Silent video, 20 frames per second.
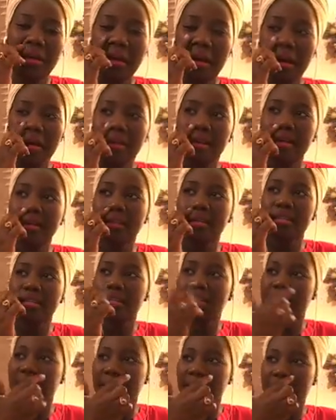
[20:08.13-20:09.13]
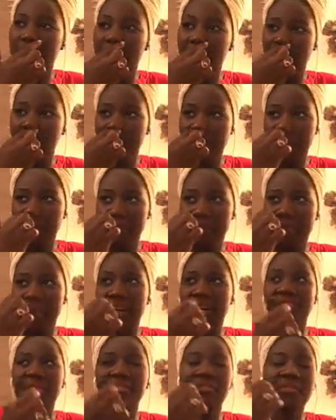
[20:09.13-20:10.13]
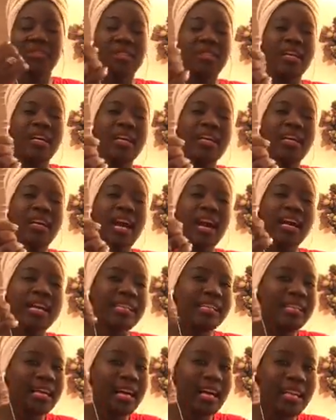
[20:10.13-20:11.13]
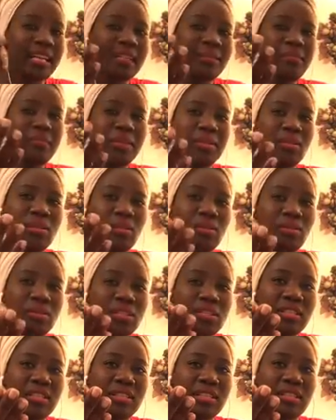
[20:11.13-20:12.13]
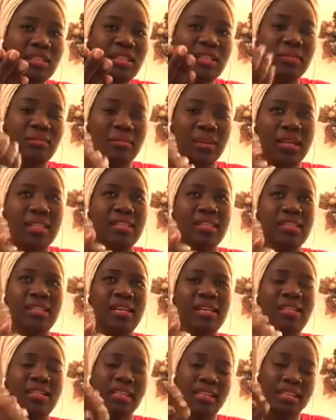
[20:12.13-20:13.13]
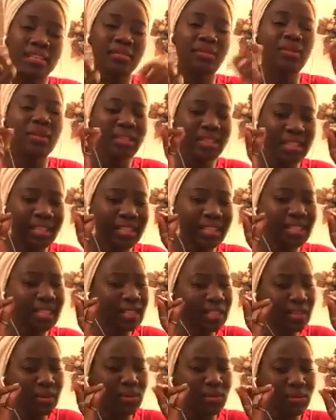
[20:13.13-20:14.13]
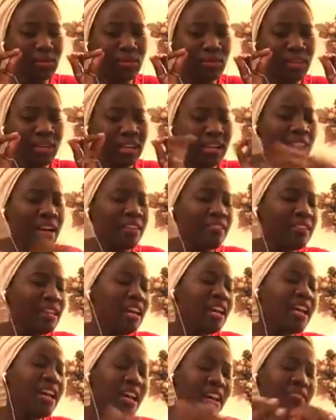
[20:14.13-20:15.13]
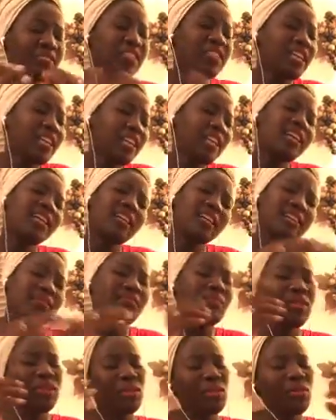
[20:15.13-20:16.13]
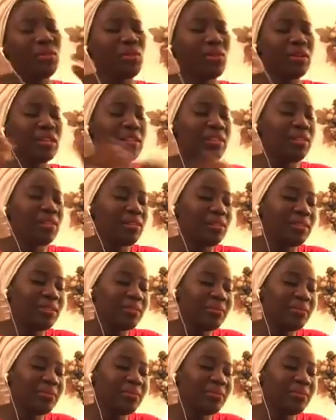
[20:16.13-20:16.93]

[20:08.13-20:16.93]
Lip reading: I can understand a little bit. I feel like I can't be lost in Pakistan. Like with that little Urdu I have, I feel like I can, go along.